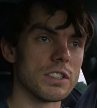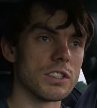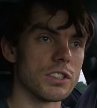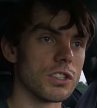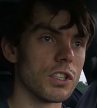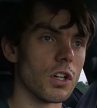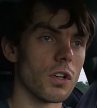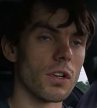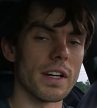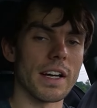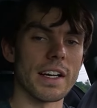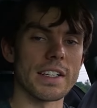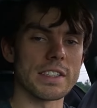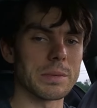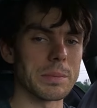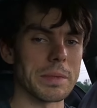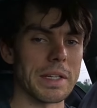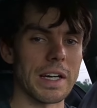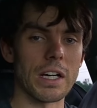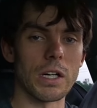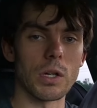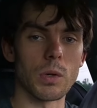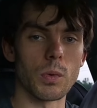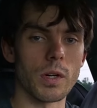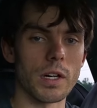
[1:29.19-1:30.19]
Don't ask me
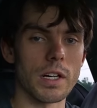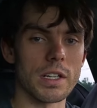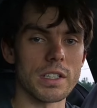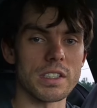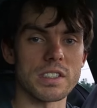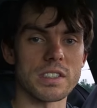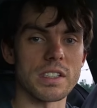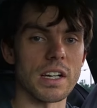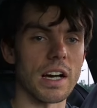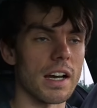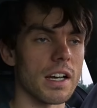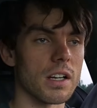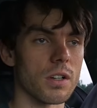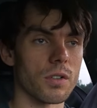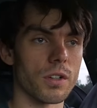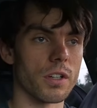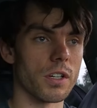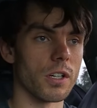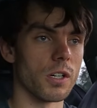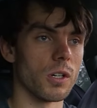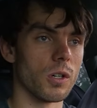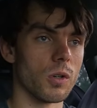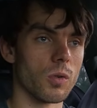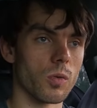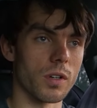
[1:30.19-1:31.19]
how it works, I don't
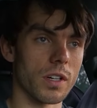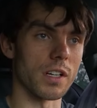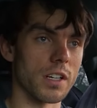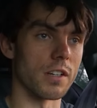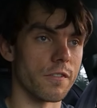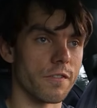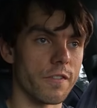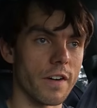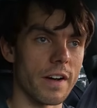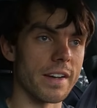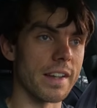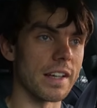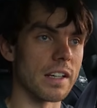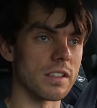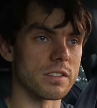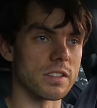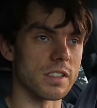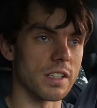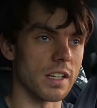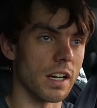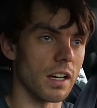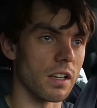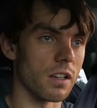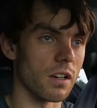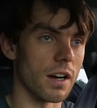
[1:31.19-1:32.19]
know. We're gonna find out
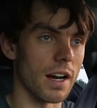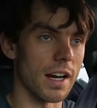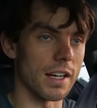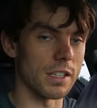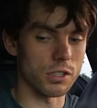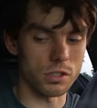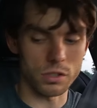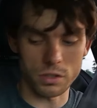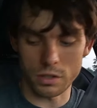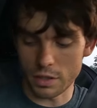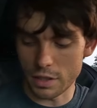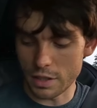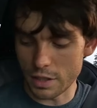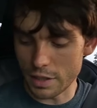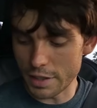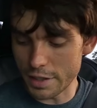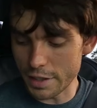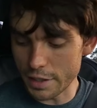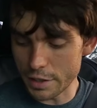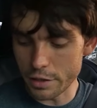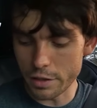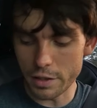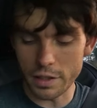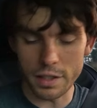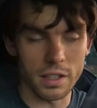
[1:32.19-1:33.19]
together actually
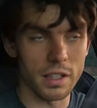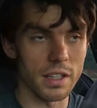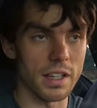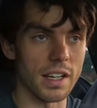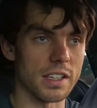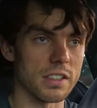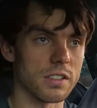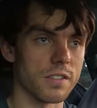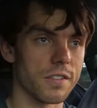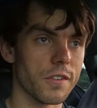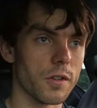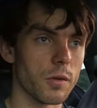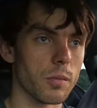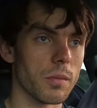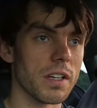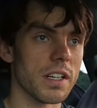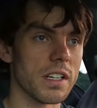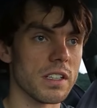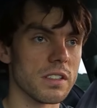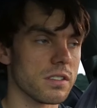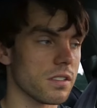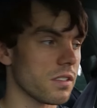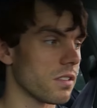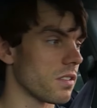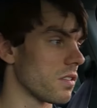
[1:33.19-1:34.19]
here in the next few
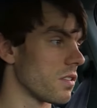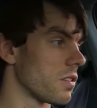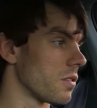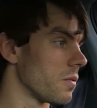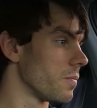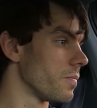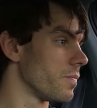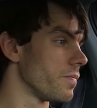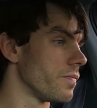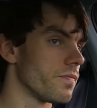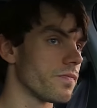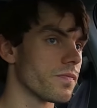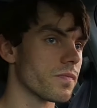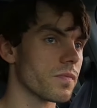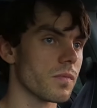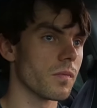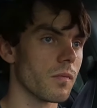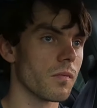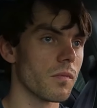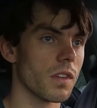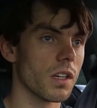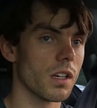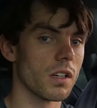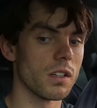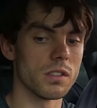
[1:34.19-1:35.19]
minutes.
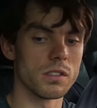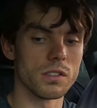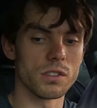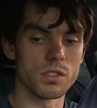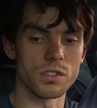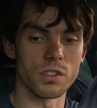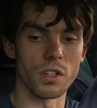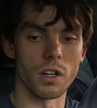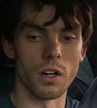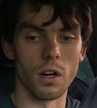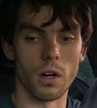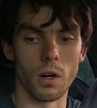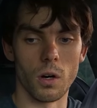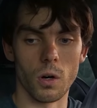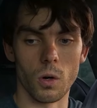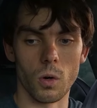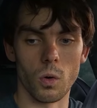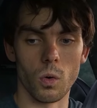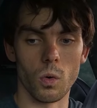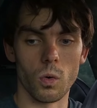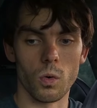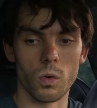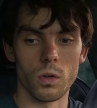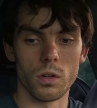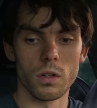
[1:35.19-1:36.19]

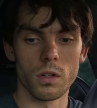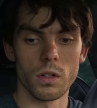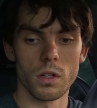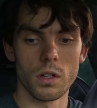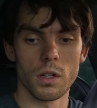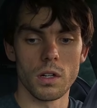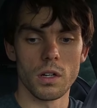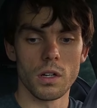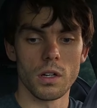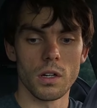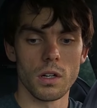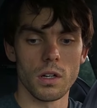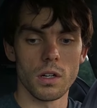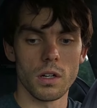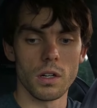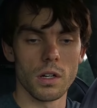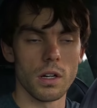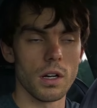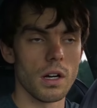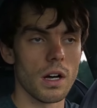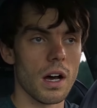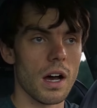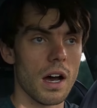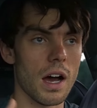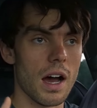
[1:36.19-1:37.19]
So,
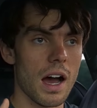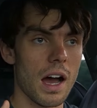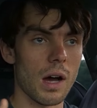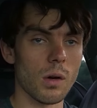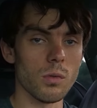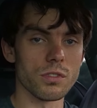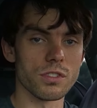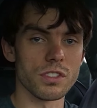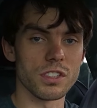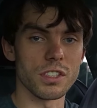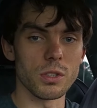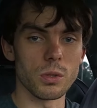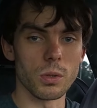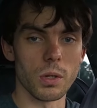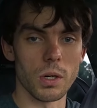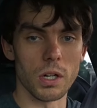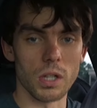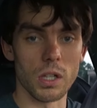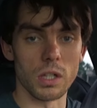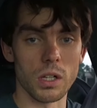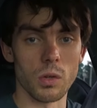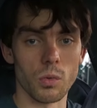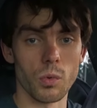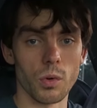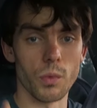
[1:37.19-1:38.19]
I will see you
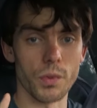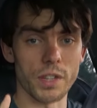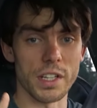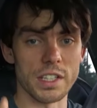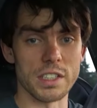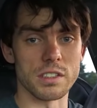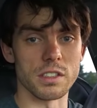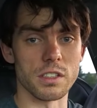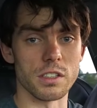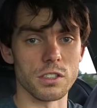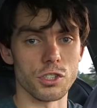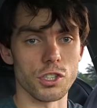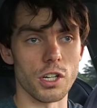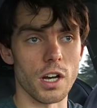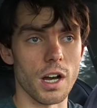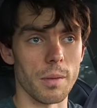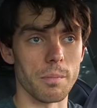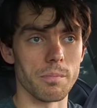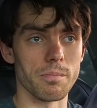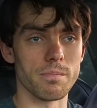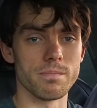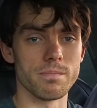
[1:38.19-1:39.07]
all when we get to the shop.